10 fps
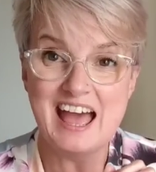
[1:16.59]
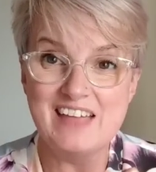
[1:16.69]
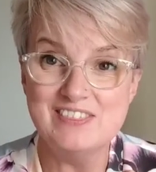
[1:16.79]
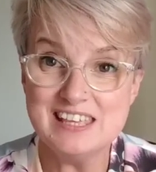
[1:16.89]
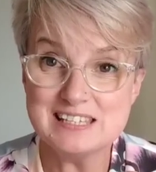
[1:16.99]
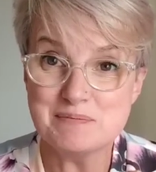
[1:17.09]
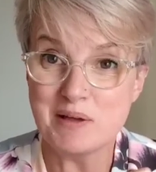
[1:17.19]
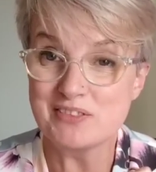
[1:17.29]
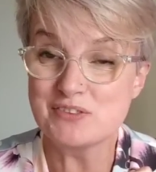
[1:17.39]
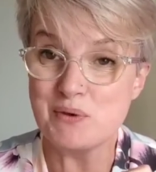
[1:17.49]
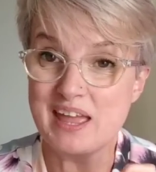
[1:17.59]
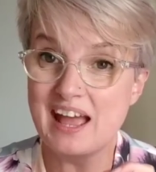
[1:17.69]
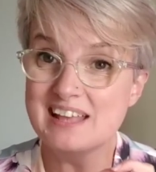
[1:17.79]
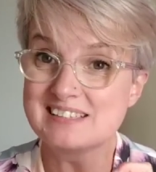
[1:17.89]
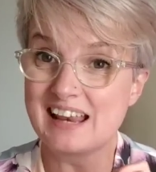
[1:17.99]
And this month we
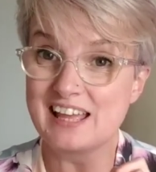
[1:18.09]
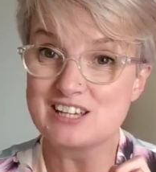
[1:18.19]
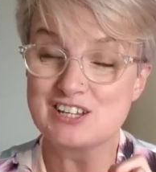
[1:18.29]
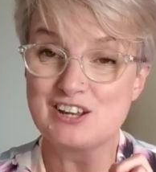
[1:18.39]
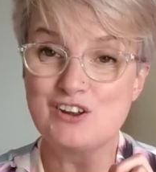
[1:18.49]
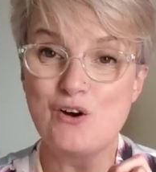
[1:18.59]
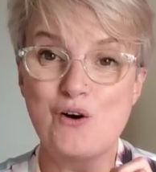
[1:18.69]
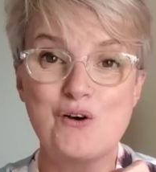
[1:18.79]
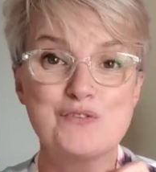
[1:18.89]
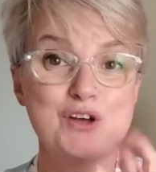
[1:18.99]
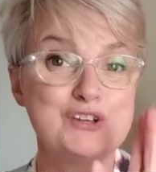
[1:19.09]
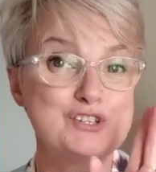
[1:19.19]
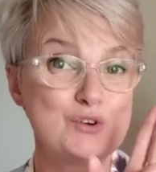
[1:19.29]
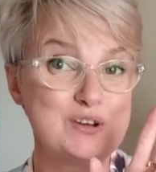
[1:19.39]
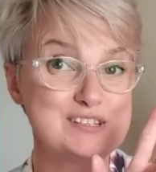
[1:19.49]
get a selection of
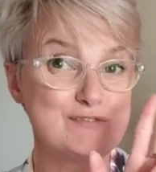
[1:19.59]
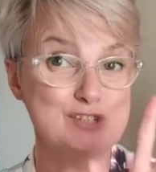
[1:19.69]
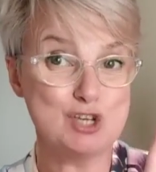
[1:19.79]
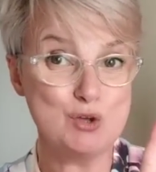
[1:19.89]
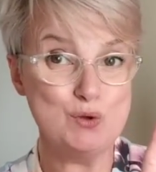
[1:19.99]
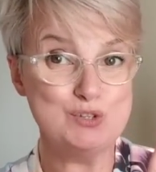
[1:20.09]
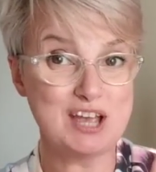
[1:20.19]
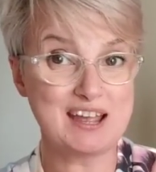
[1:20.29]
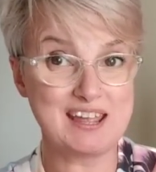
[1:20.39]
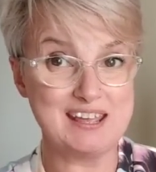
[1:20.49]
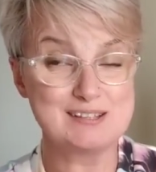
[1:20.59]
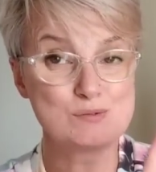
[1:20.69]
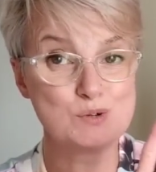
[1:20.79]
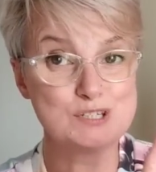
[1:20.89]
choice of 2 jackets,